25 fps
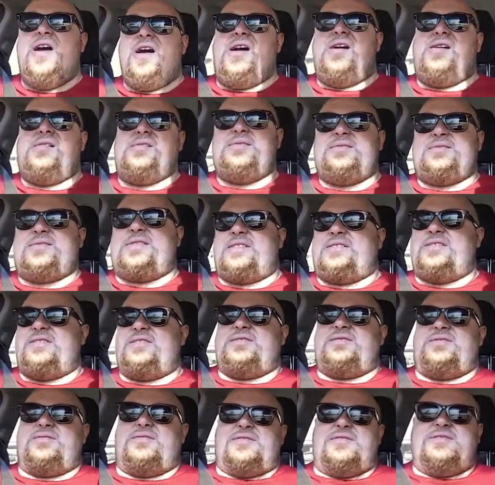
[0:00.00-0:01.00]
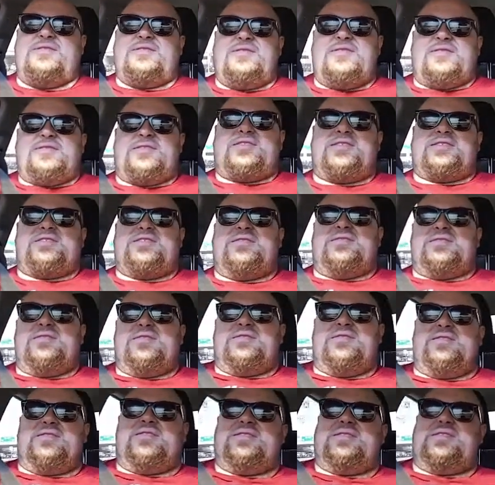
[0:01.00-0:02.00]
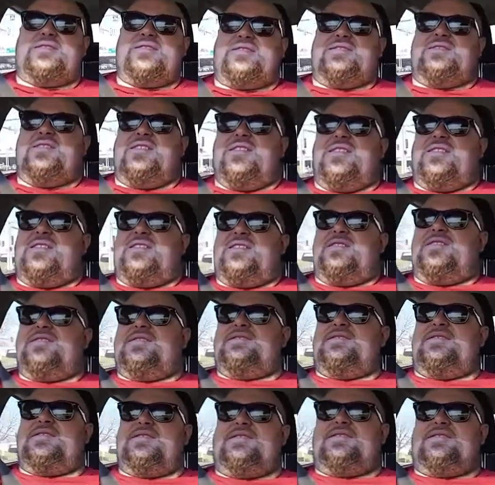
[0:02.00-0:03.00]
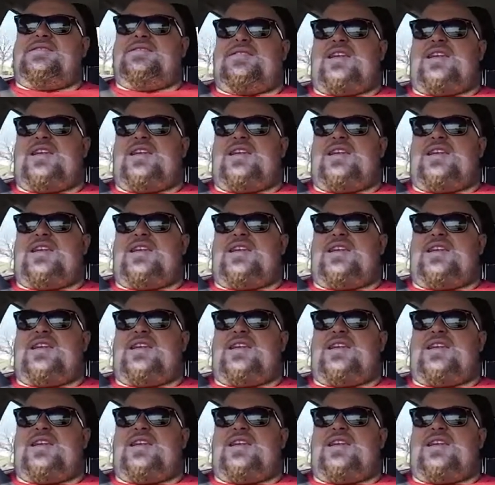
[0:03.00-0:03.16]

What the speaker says: I was like, screw it. Let's just